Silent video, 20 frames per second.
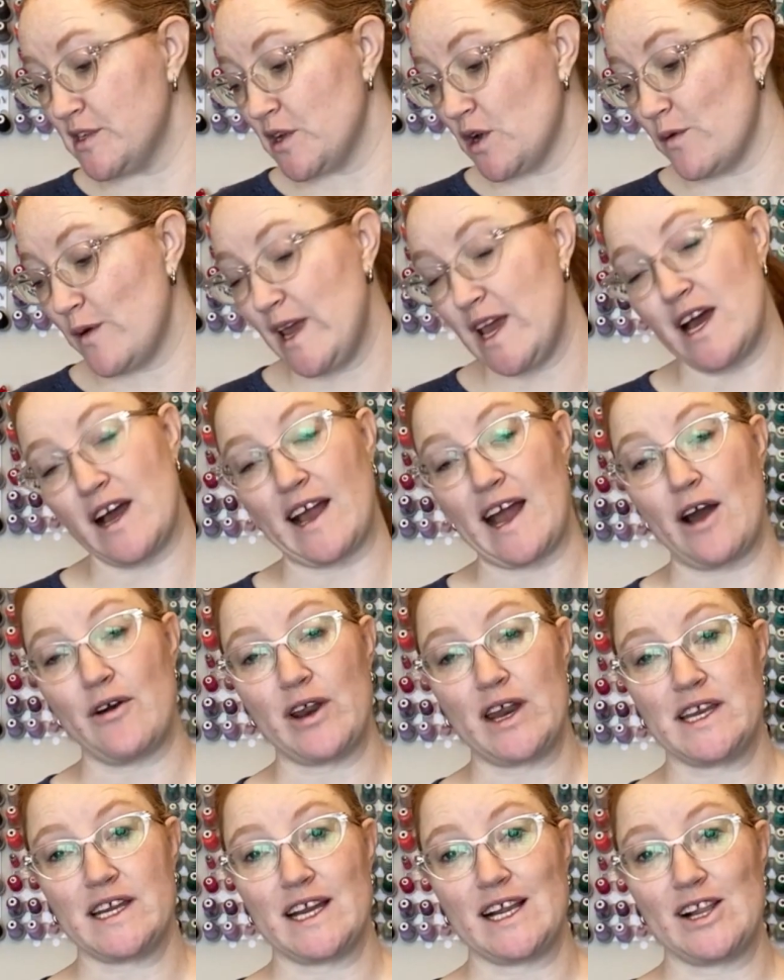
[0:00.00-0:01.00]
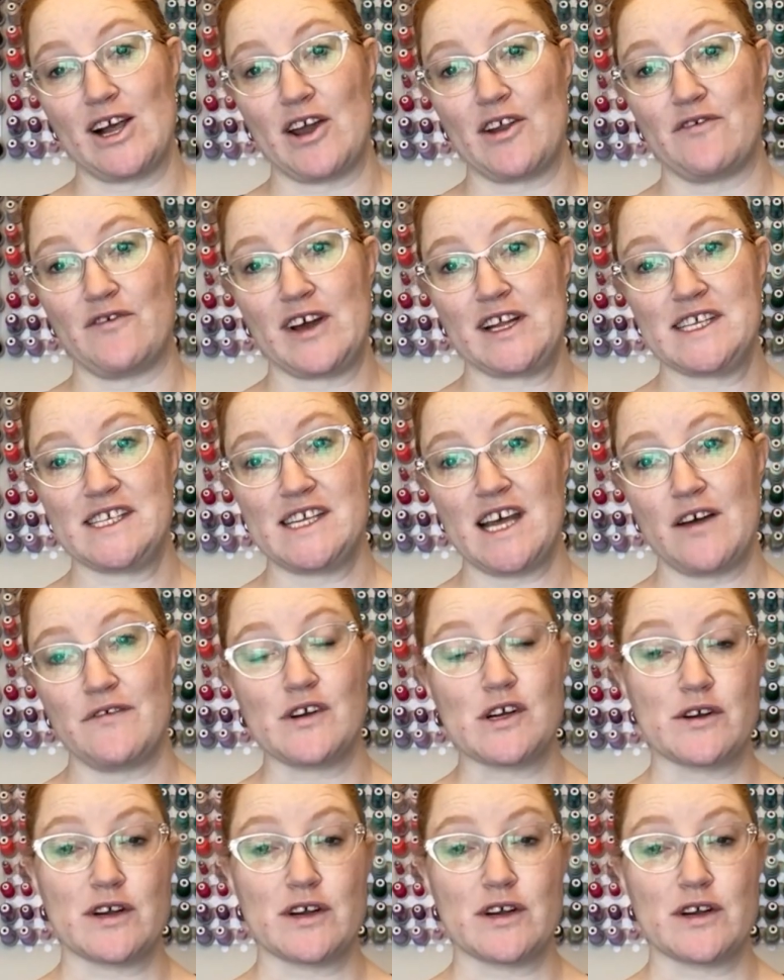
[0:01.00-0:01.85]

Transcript: So we hung out and did a lot of fun stuff.